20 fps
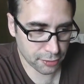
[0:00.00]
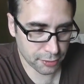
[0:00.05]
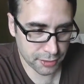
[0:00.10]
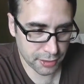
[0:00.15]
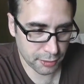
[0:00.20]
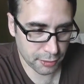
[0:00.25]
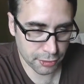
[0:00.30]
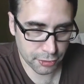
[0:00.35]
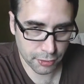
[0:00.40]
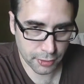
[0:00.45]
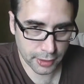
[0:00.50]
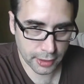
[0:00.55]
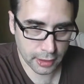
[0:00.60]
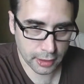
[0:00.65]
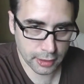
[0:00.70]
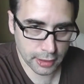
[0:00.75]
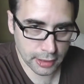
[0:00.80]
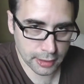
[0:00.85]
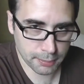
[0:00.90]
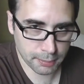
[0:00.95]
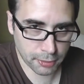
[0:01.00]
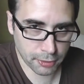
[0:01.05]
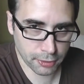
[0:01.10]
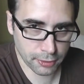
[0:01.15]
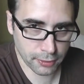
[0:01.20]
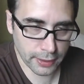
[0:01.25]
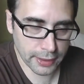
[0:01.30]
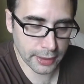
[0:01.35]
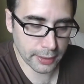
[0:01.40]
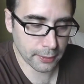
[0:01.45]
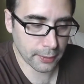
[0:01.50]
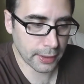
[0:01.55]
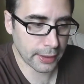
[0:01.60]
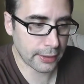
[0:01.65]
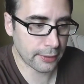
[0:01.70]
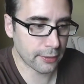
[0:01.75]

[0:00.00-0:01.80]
of what they were doing in Perl anyway.